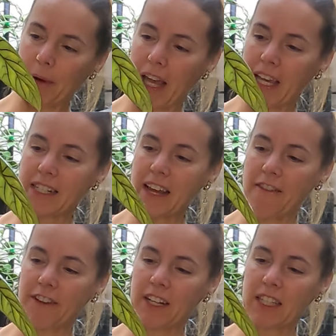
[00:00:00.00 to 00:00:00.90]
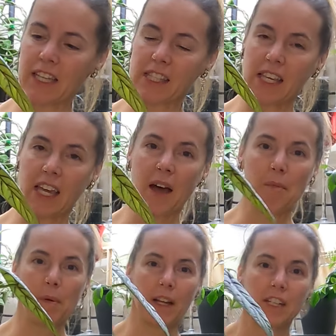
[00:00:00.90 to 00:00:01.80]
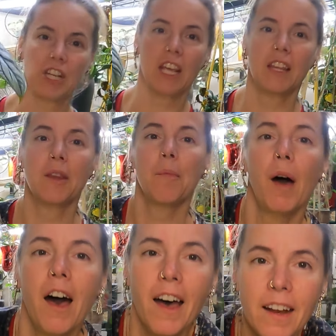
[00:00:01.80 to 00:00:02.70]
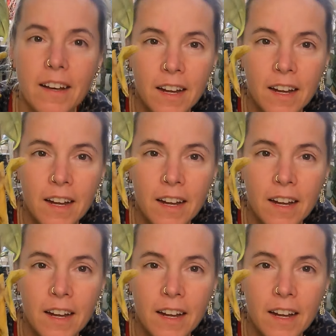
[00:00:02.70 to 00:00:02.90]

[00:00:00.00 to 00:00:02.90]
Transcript: but I can definitely see a bunch in the pot.